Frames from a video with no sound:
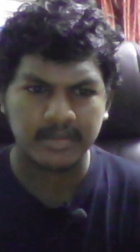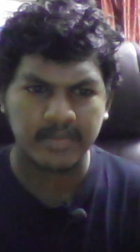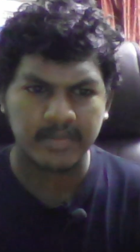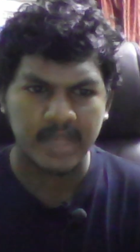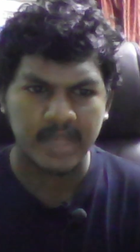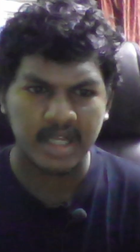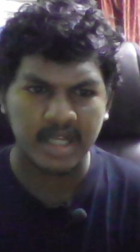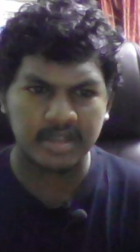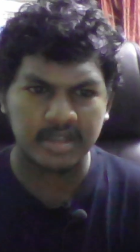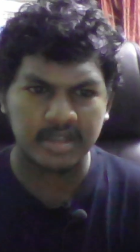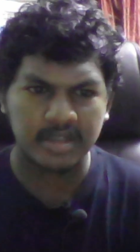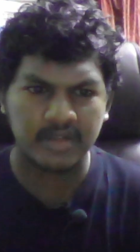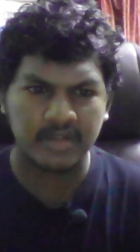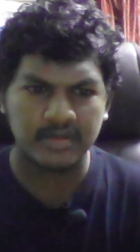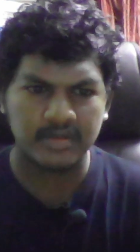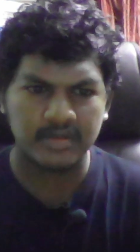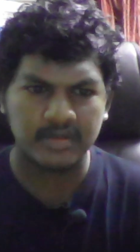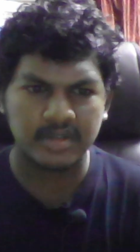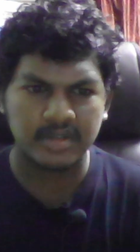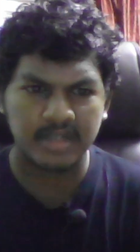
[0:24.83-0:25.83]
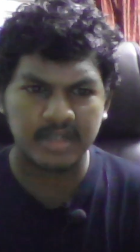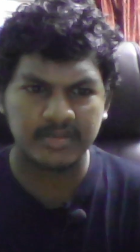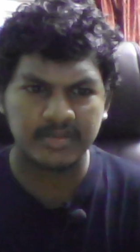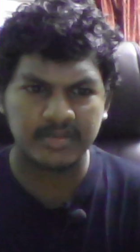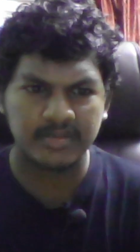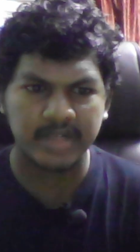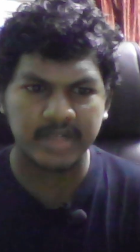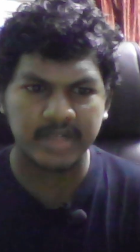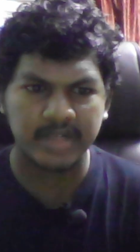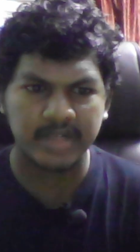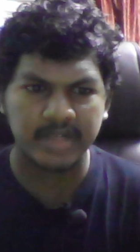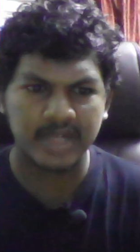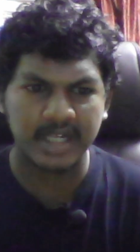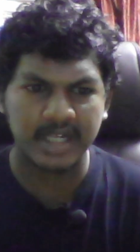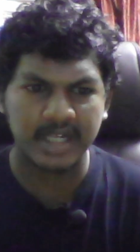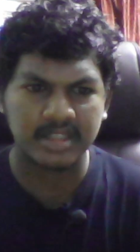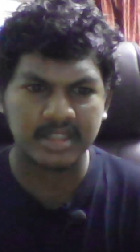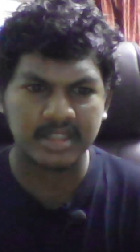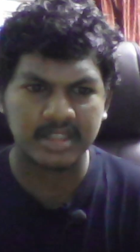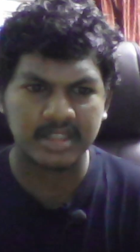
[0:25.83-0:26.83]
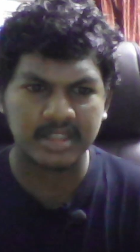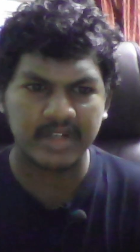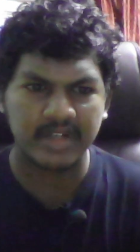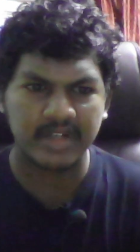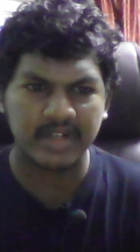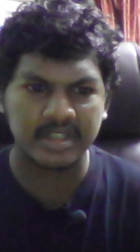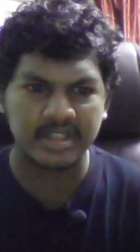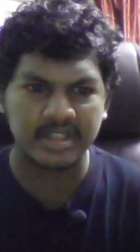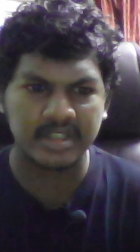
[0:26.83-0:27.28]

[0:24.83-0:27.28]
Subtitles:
count, sum, min, max, averages